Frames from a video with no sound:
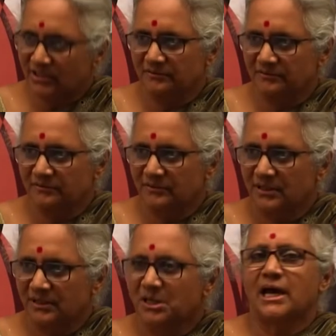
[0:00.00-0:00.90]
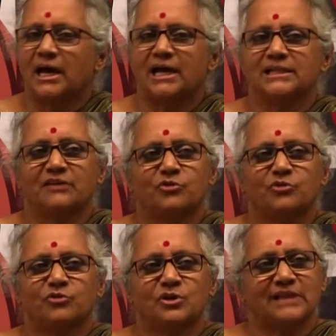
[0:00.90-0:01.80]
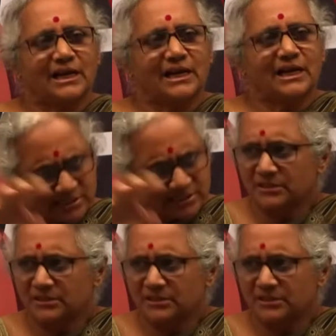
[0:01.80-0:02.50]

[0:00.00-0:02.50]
and therefore that is subjected to interpretation,